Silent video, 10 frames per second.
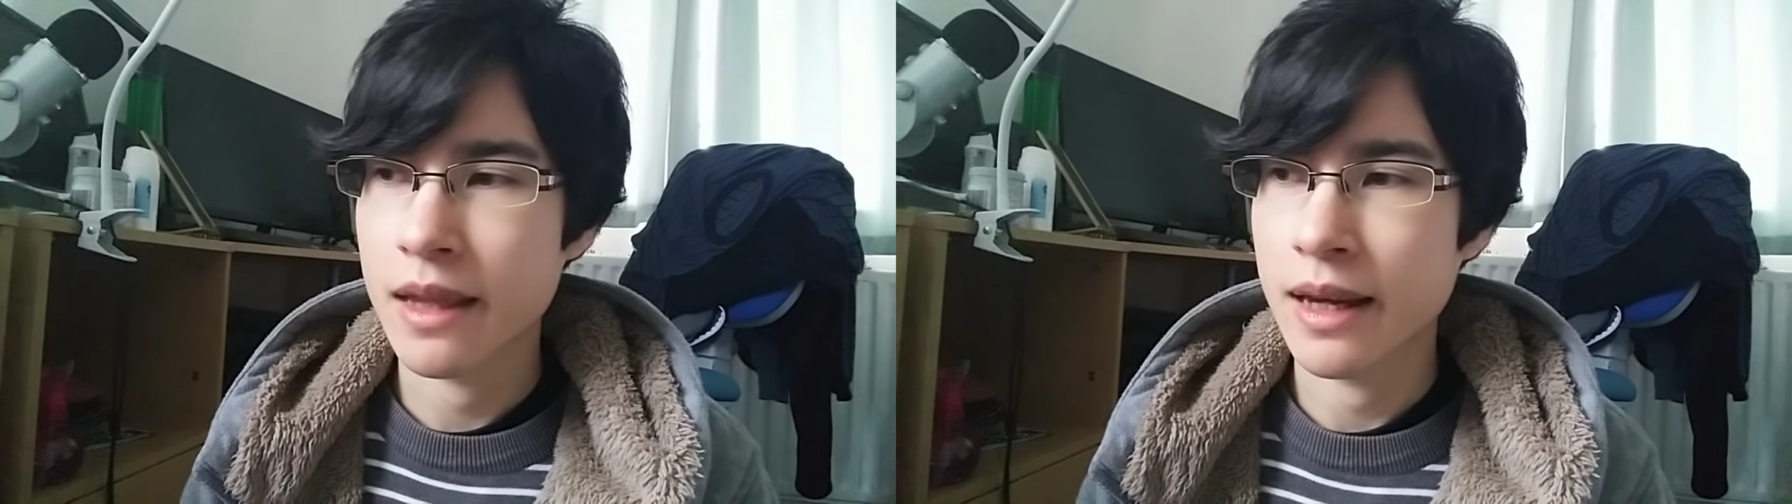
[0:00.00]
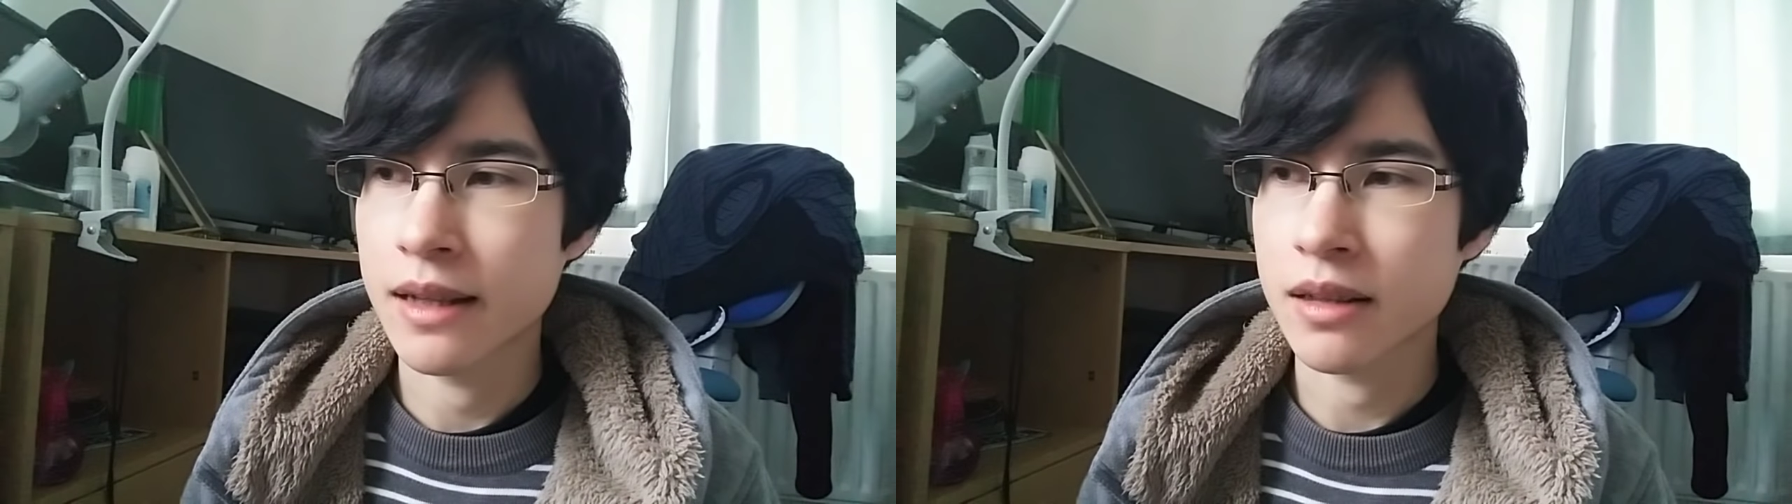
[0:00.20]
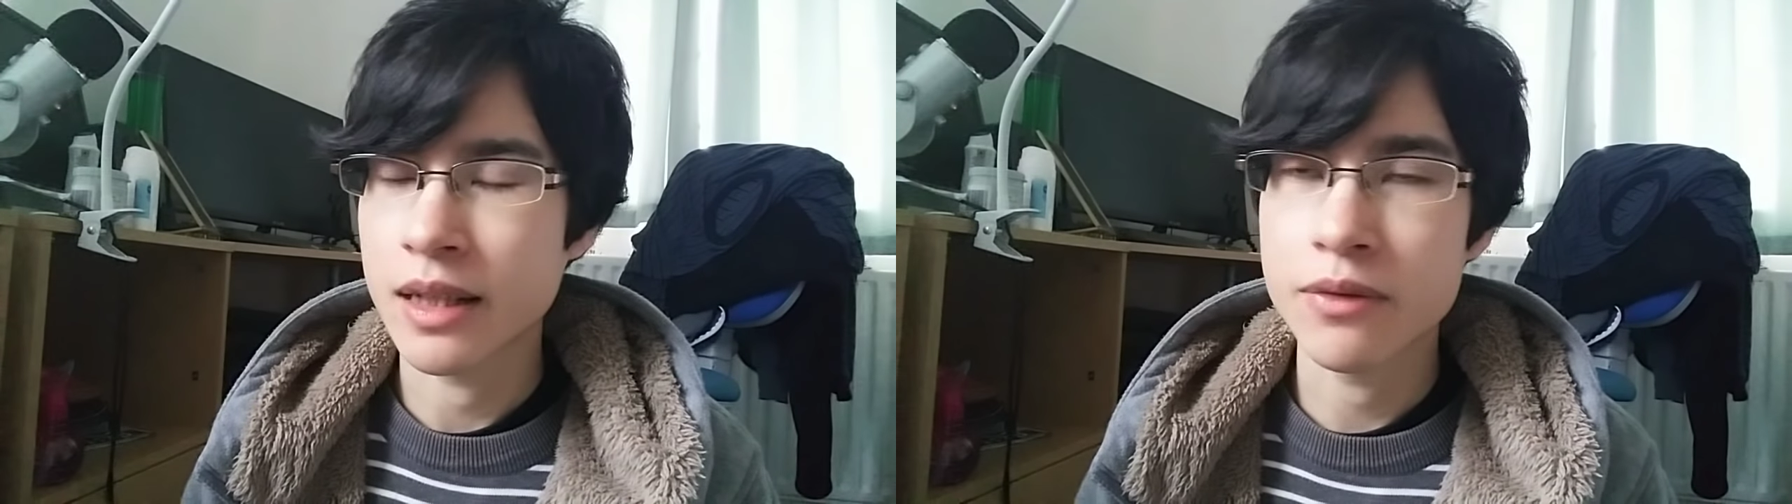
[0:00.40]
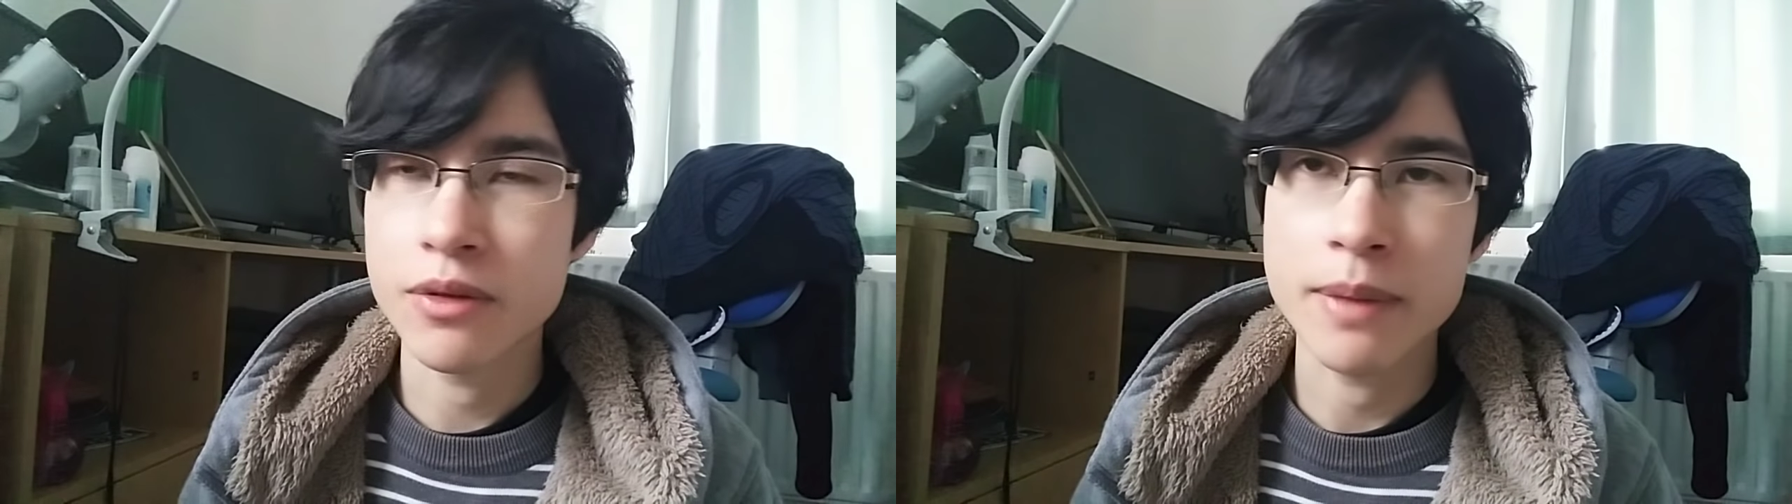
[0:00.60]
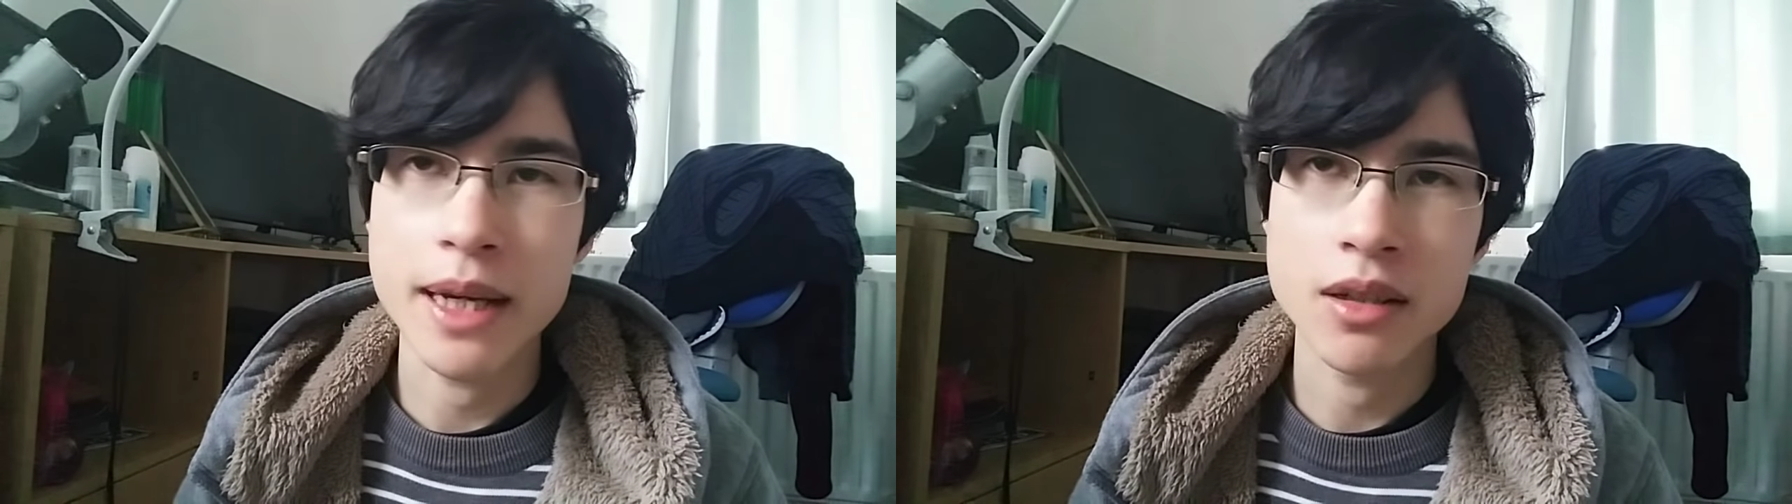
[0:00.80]
And I
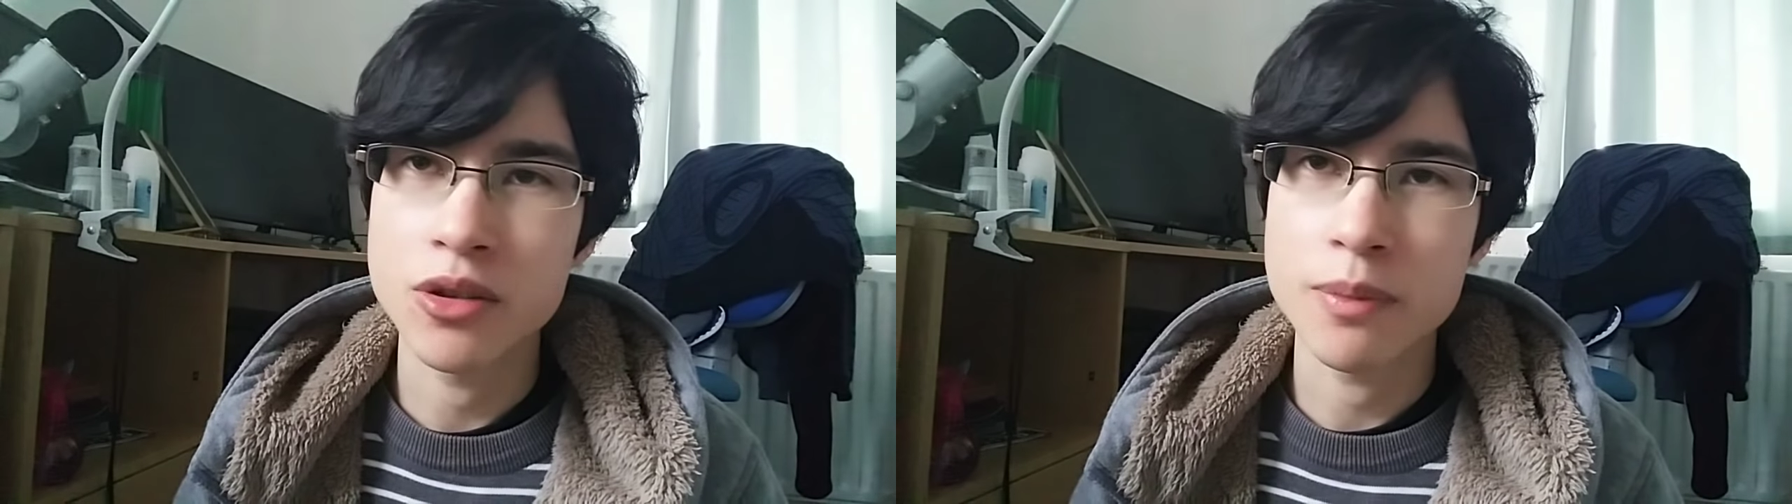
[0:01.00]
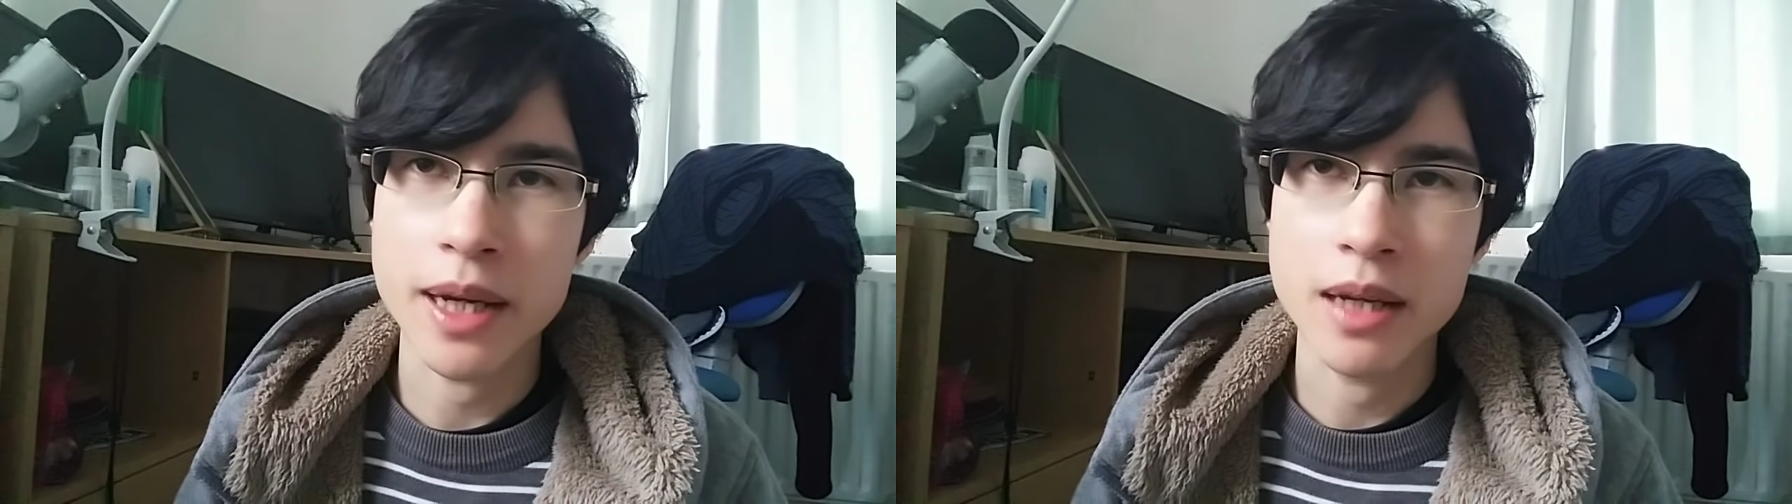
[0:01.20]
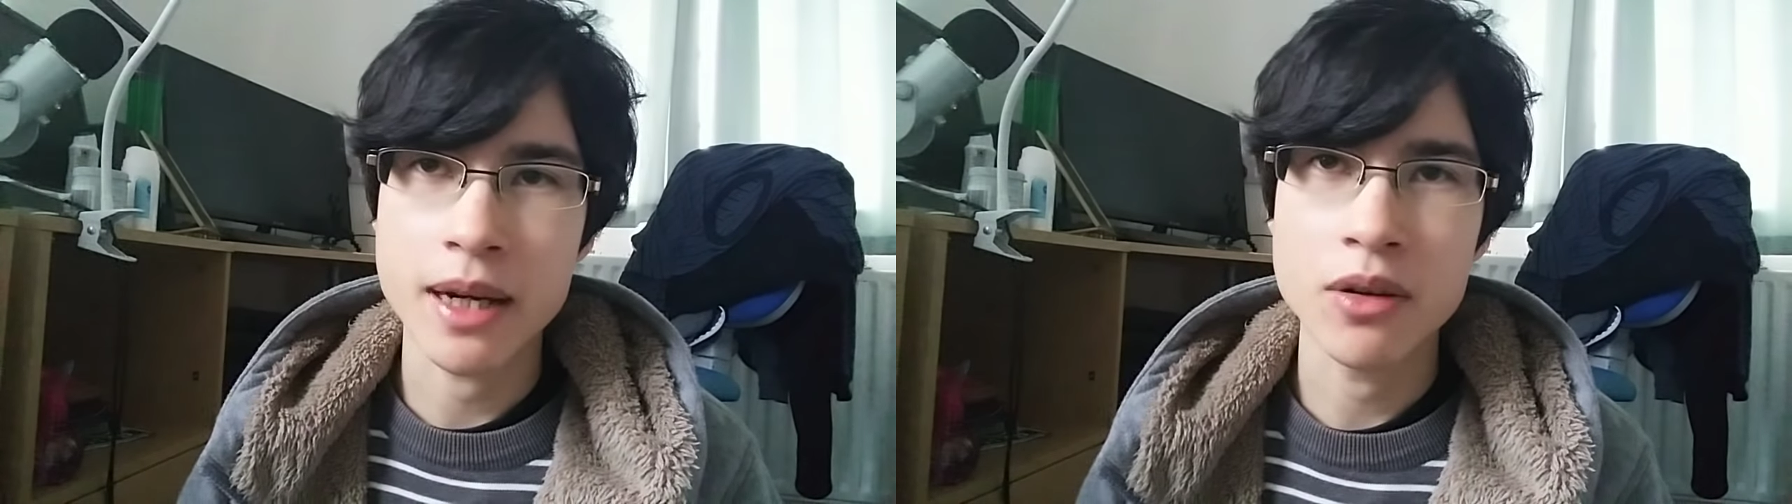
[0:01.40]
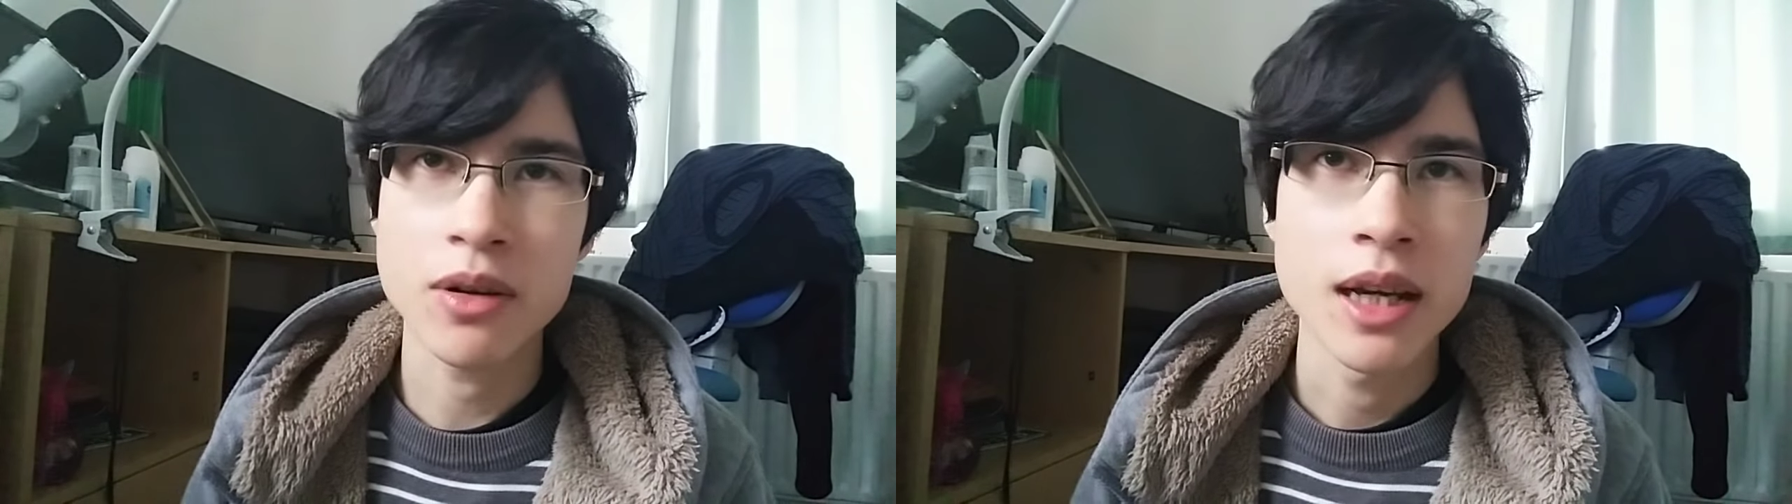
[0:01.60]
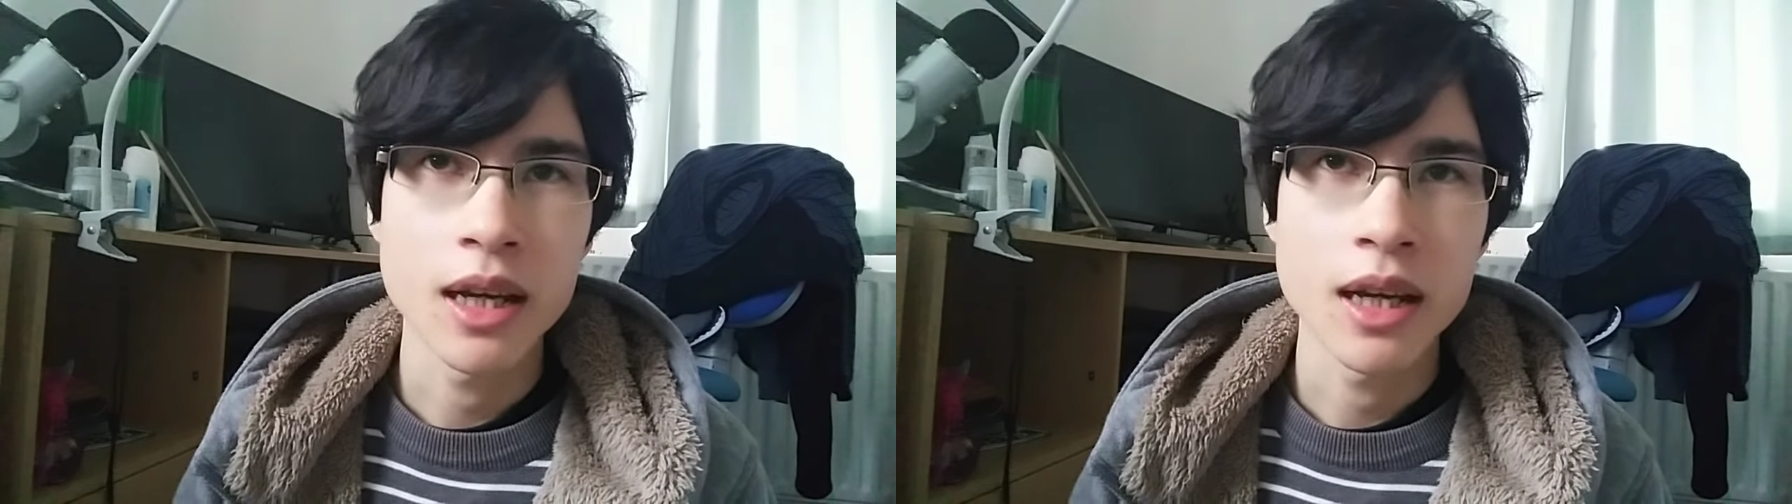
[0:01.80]
even made a new PayPal.